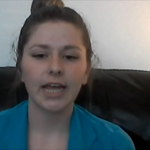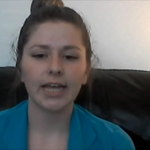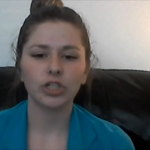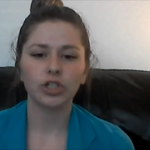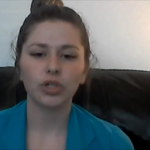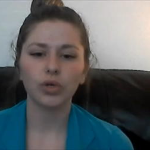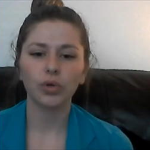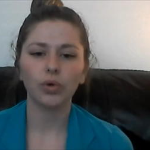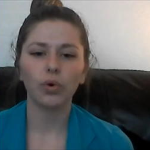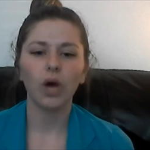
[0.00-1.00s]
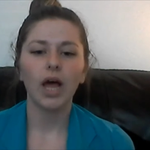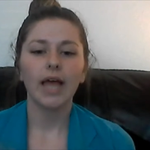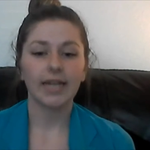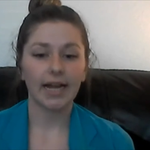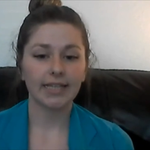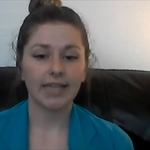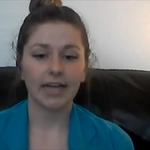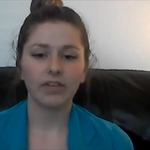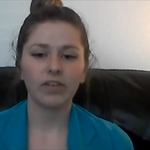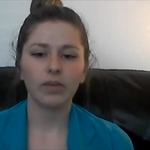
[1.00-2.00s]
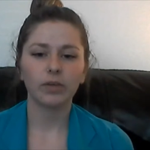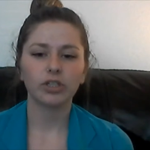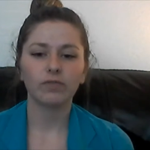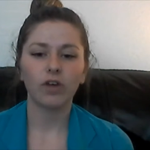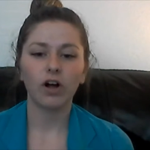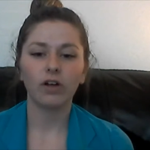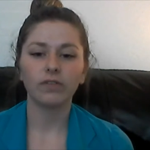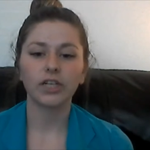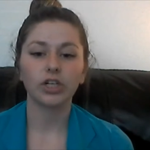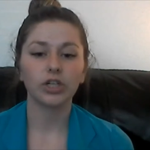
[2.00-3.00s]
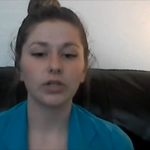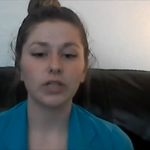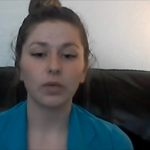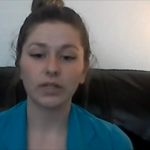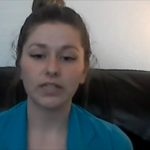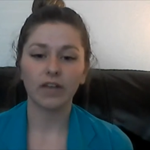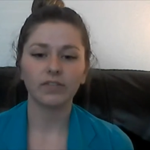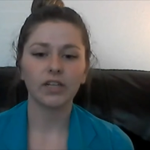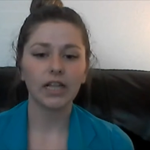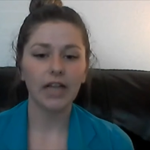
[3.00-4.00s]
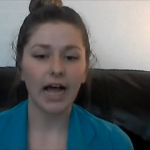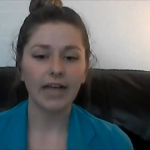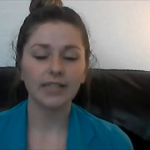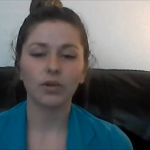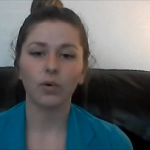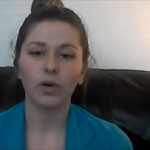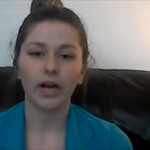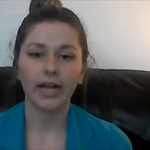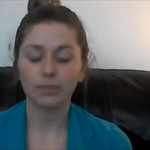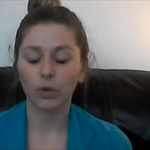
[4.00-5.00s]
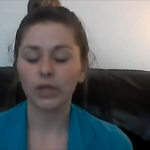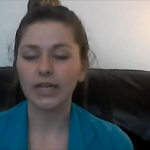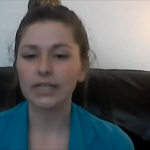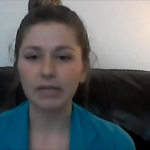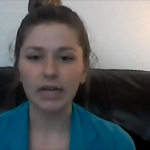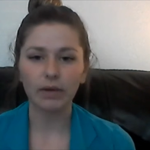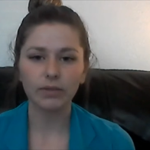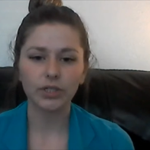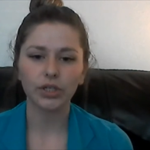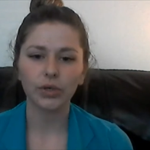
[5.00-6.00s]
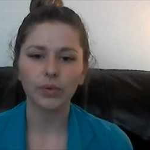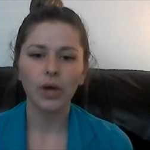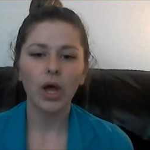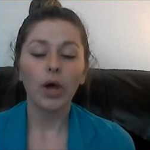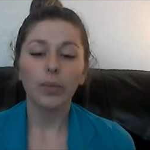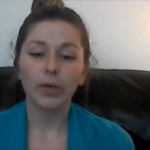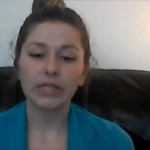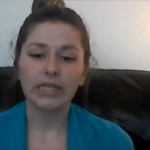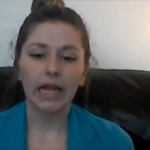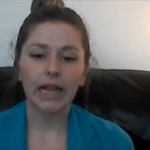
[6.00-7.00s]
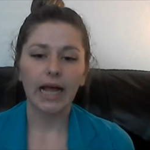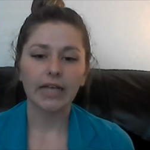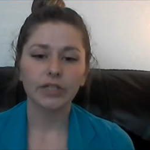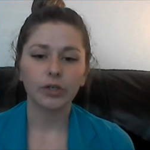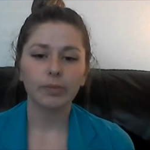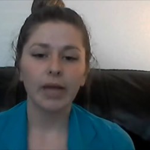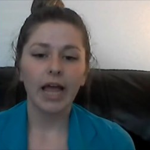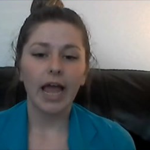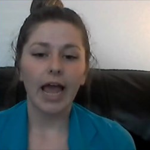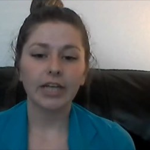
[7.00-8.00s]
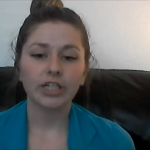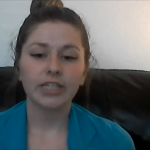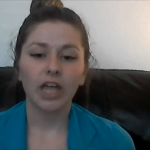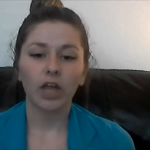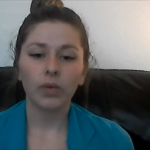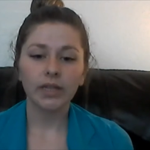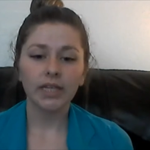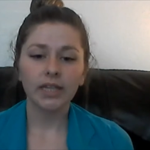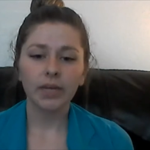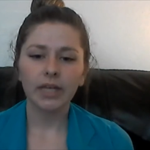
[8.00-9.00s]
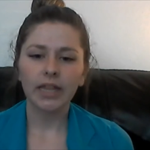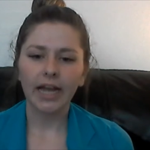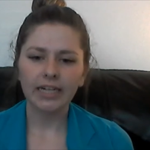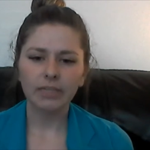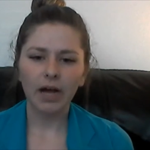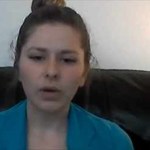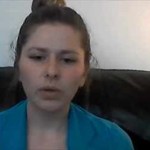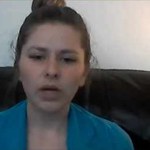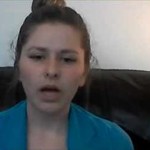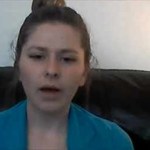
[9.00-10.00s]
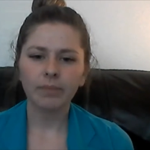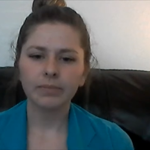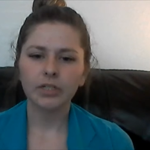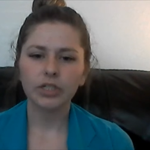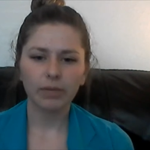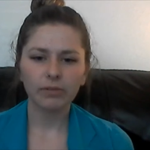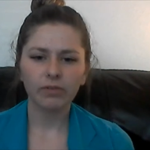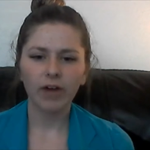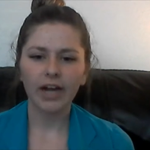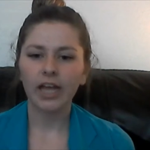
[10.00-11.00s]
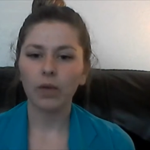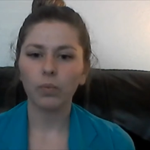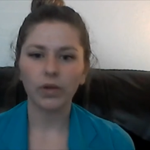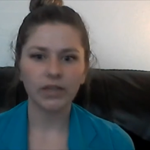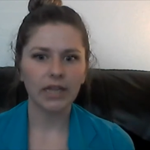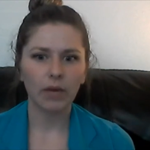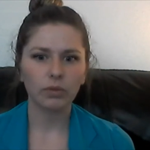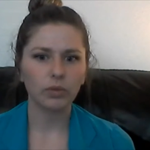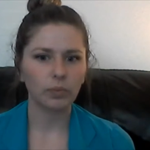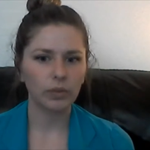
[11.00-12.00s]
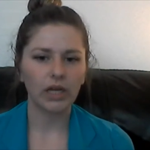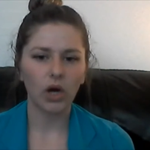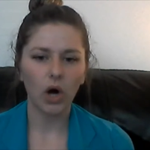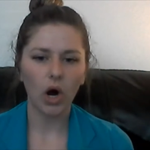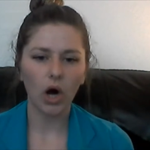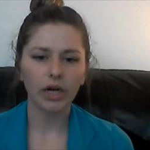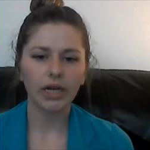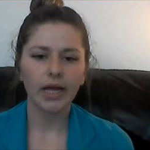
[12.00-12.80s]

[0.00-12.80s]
into the next activity, which involved introducing oneself to the class, or I guess more or less me, I was a new person in the classroom, and just telling one thing they really liked about um, descriptive writing and one thing that was really hard.